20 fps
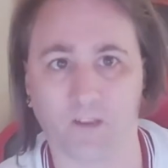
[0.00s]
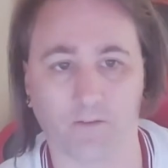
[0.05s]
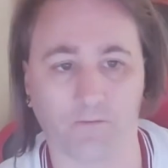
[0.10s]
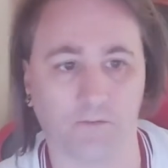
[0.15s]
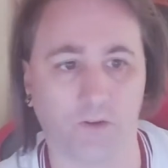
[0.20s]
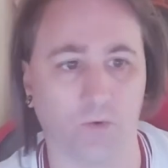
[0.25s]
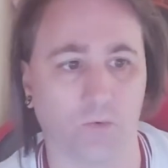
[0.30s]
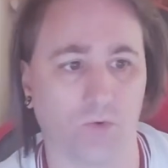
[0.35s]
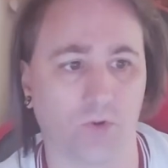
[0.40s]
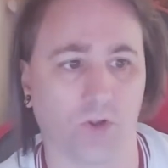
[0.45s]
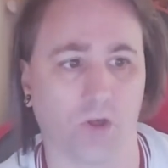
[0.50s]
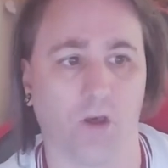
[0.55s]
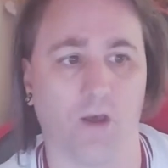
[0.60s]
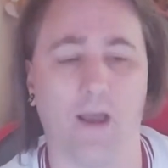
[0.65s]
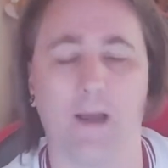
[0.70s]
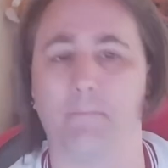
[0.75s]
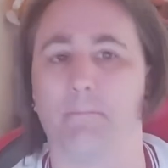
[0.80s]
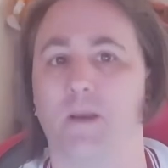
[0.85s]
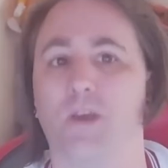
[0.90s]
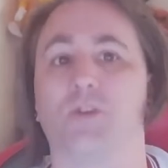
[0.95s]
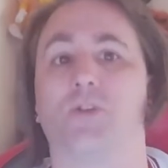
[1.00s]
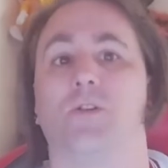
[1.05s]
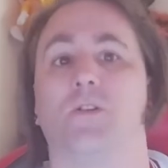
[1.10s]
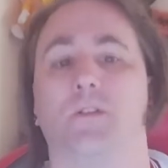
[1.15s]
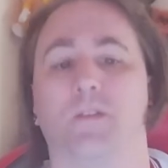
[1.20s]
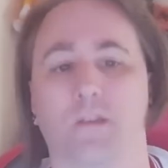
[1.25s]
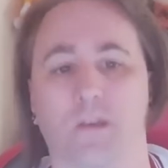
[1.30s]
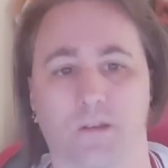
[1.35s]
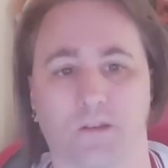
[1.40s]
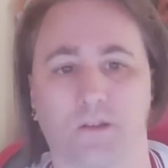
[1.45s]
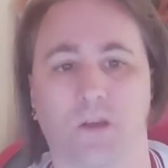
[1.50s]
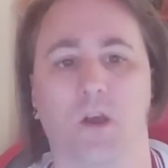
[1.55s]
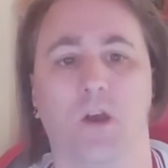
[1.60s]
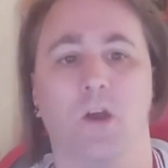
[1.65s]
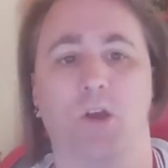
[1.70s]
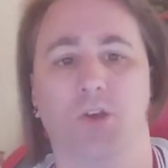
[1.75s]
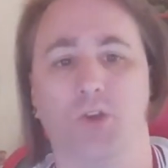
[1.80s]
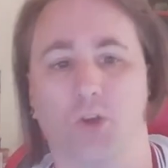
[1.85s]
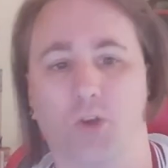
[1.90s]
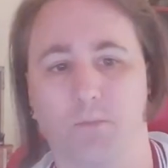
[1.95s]
future ambitions is,
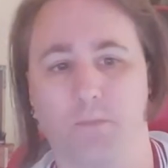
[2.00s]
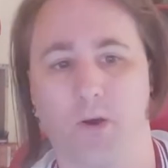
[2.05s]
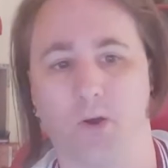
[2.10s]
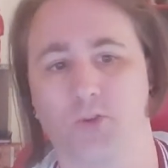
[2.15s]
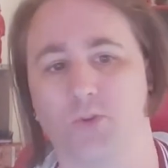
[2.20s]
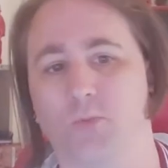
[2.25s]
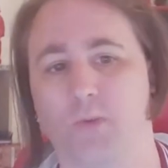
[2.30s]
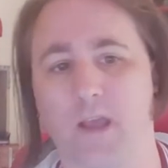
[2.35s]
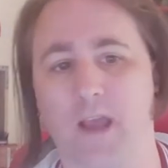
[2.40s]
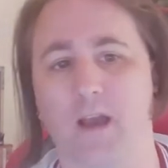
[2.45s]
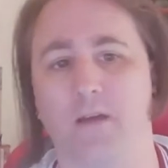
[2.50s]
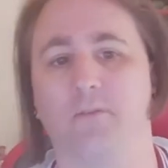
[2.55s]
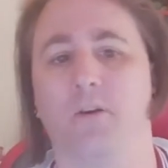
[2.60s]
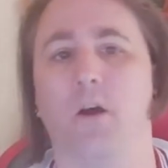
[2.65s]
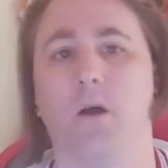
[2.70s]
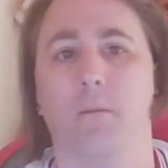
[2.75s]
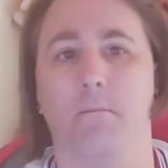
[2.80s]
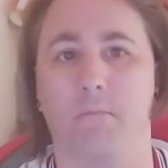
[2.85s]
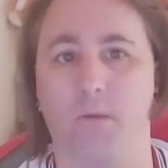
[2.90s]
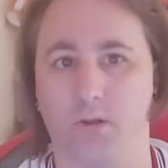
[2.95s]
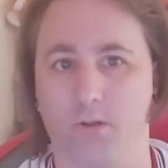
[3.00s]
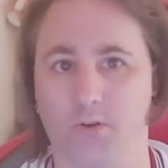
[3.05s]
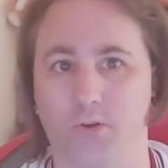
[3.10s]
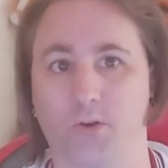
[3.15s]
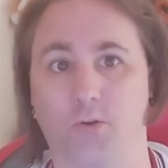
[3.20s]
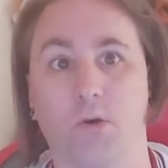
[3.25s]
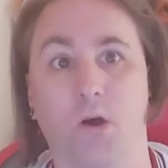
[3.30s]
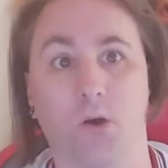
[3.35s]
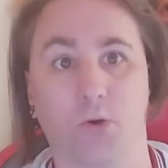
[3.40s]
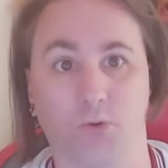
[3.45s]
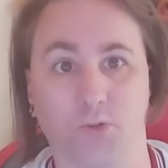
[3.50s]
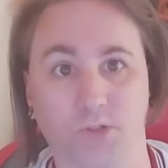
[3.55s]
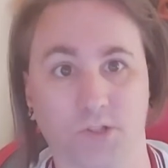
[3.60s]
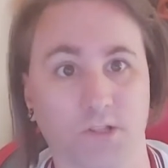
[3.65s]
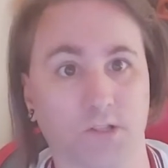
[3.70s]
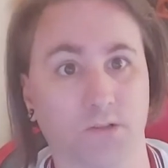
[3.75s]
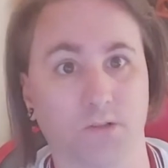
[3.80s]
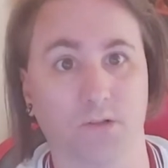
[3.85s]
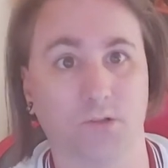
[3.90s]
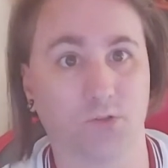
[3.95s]
you could possibly have Molineux
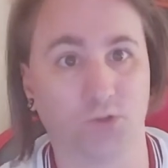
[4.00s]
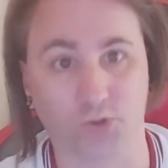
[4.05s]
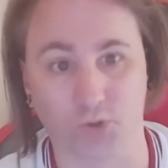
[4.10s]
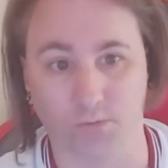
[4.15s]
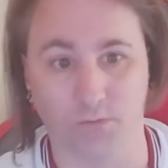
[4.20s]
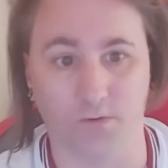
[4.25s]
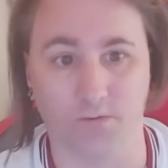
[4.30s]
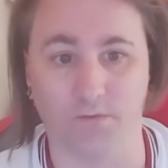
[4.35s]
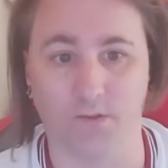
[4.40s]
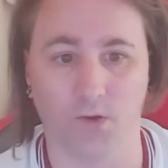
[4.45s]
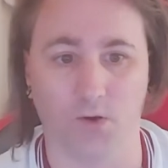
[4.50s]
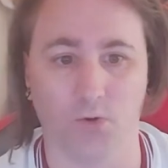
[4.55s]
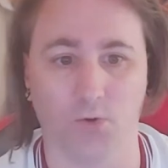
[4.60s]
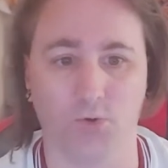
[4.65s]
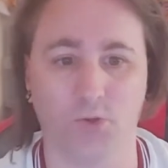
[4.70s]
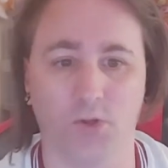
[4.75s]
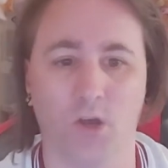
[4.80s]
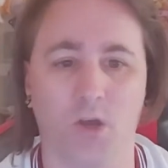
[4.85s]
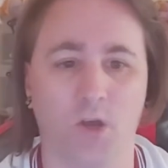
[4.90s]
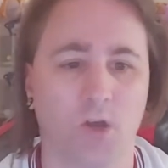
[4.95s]
hosting some of those.